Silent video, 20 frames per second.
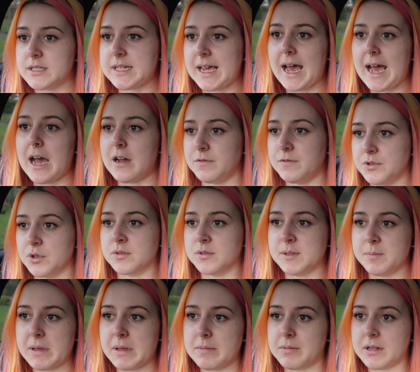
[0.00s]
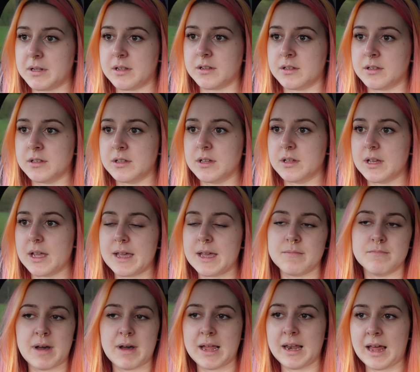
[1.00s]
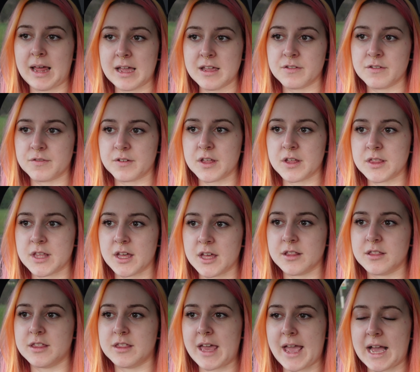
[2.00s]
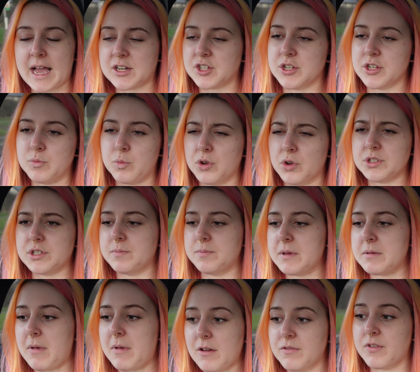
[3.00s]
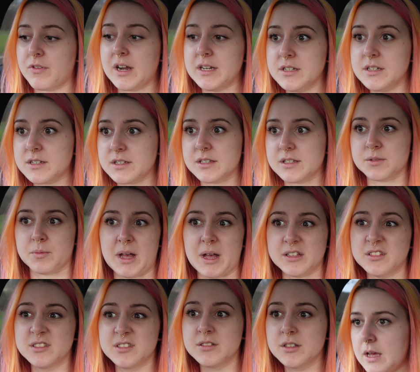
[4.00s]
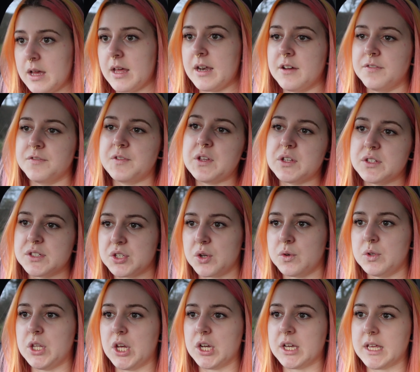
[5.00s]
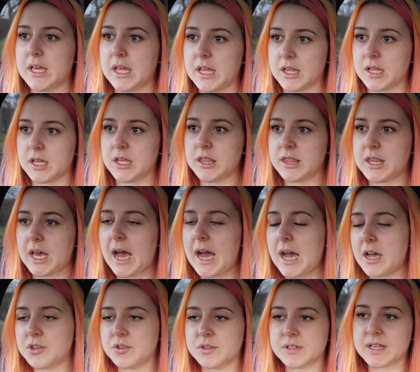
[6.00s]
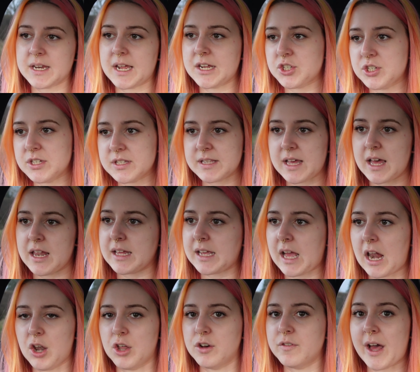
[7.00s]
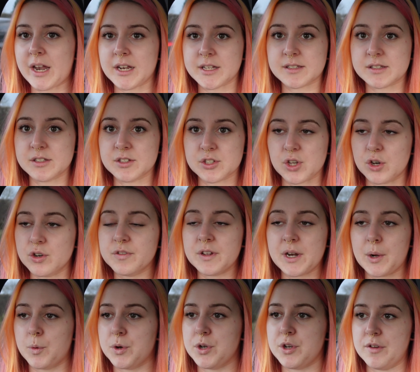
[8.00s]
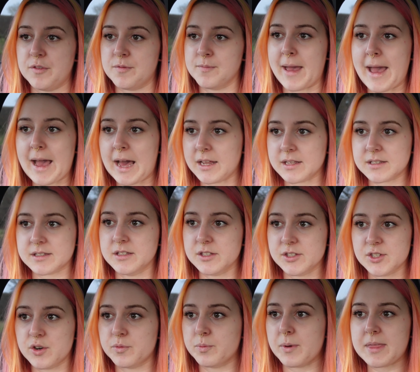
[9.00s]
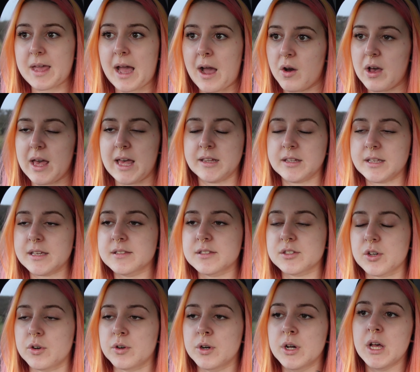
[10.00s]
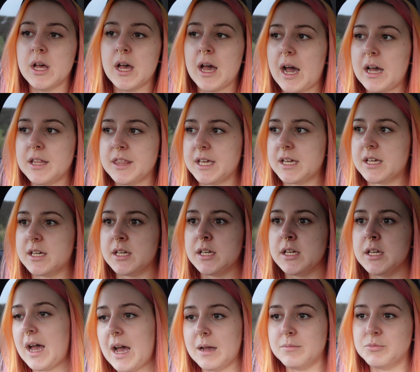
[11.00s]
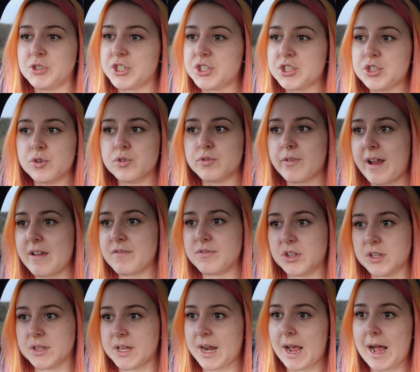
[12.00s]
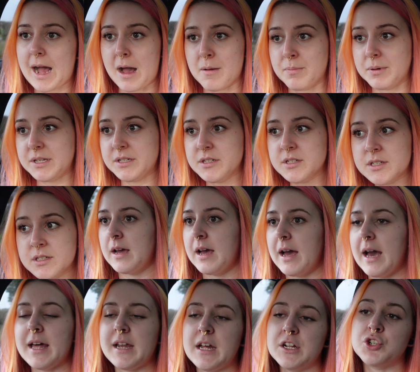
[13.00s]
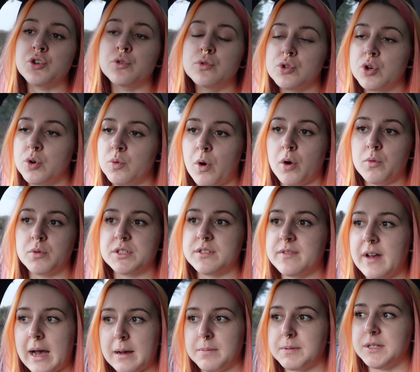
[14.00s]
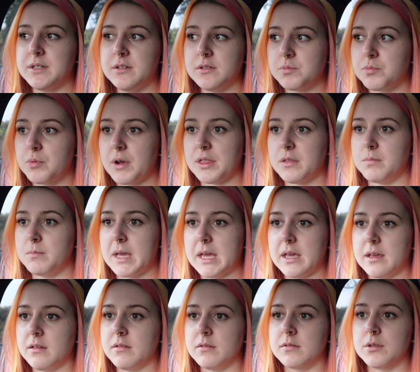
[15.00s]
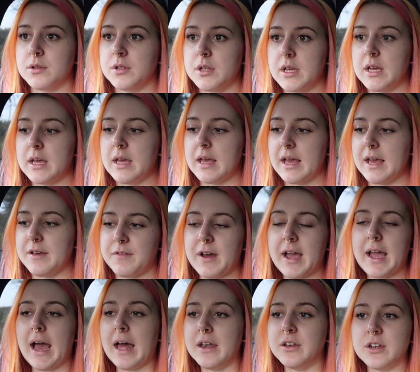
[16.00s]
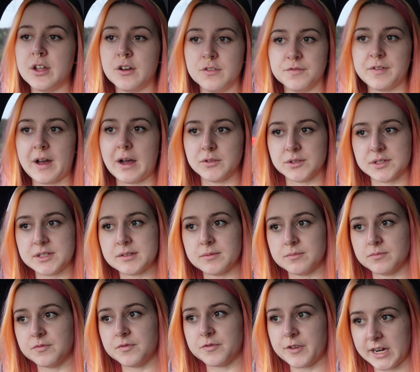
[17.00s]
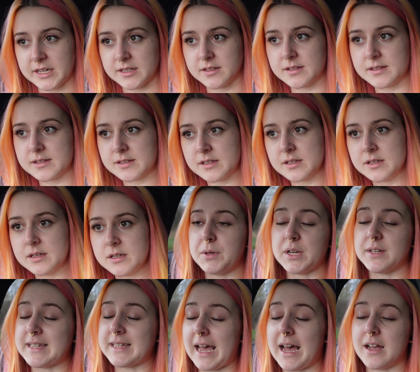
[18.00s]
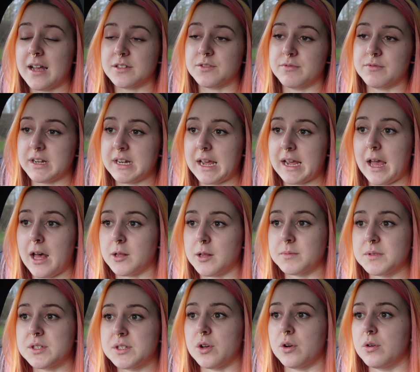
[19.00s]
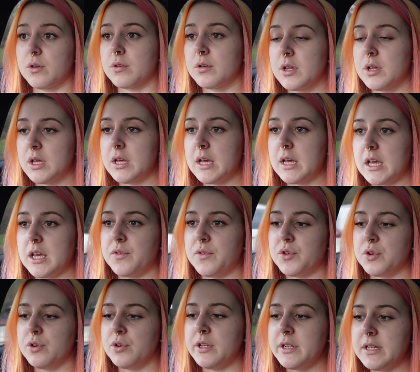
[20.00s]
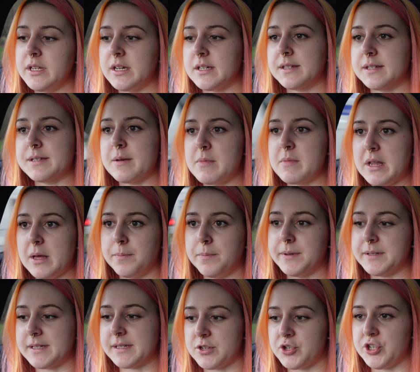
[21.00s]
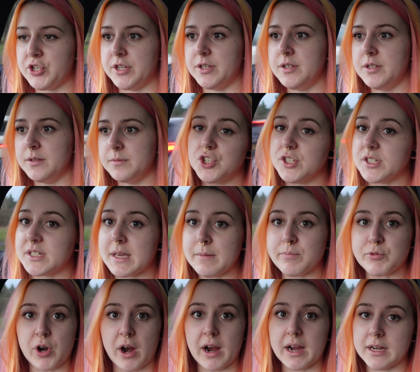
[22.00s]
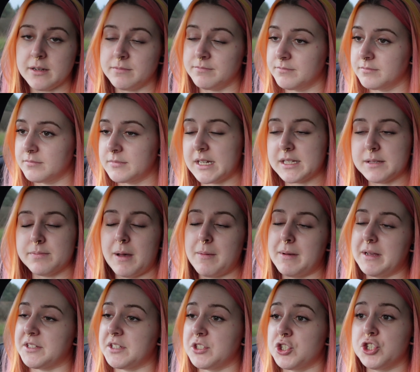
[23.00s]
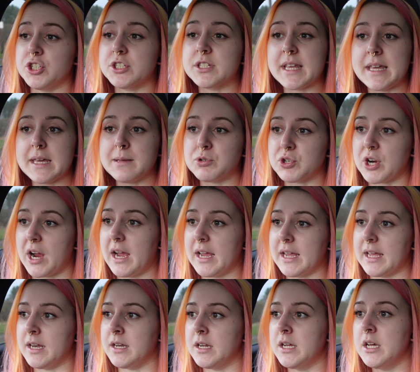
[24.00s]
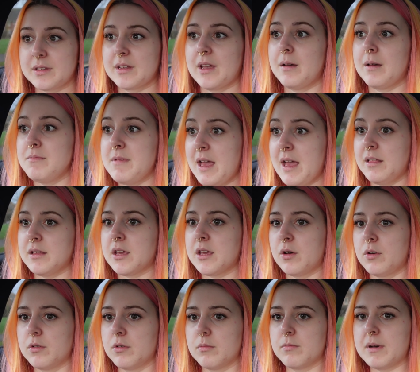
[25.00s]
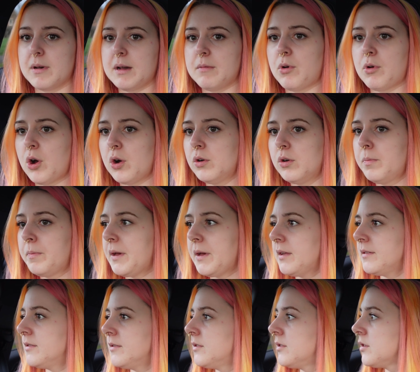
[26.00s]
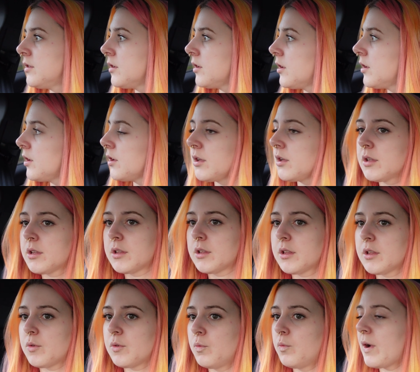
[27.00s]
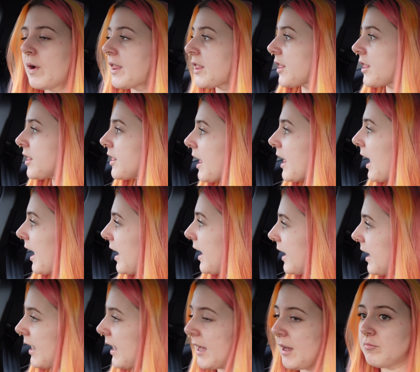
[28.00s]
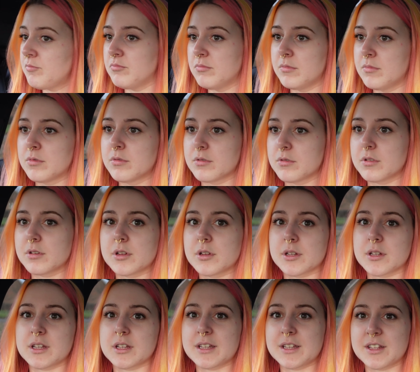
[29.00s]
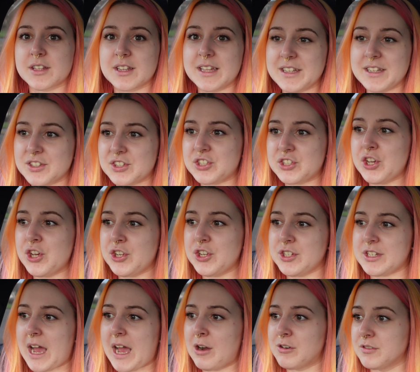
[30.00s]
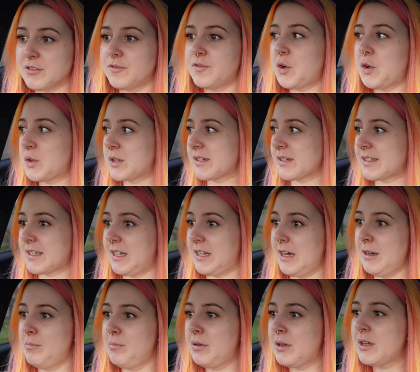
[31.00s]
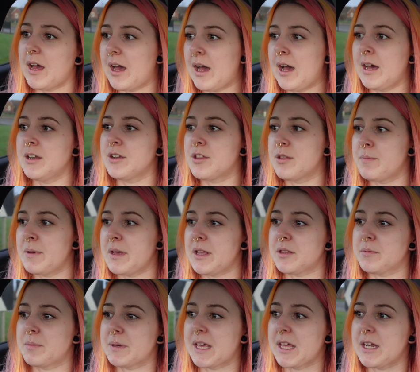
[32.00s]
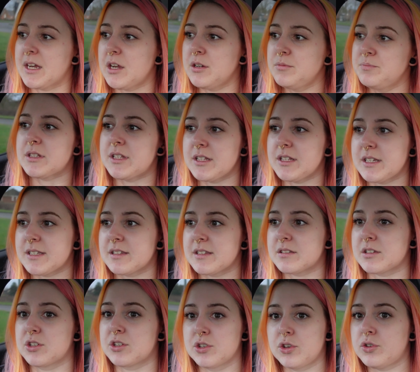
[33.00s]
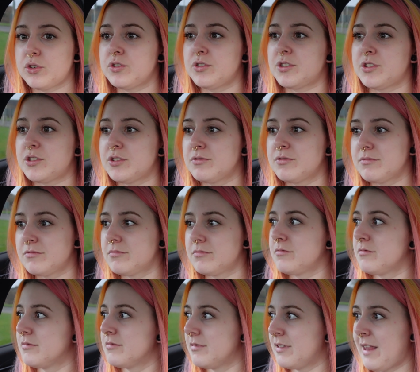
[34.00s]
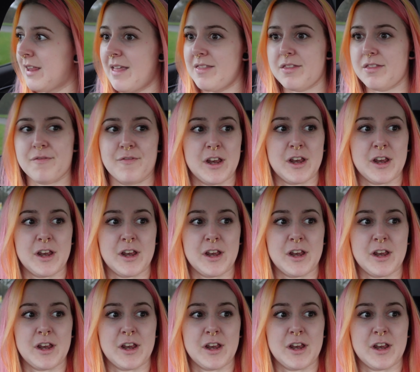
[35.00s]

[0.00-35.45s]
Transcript: to have those people in my life and that they actually want to be my friend as well. And I feel so lucky that I had those connections there. Like I love Alex and Soph and I wouldn't have met Alex and Soph without Ellie. So I think I'm just so grateful that it happened. And I don't know what would have happened with me if I hadn't have found some friends because it has really helped. So if you're in a similar position, just keep trying. That's my message. Just keep trying. I'm nearly home. I'm hoping with that um, inserted out of focus clip and the bit at the beginning that this is a good length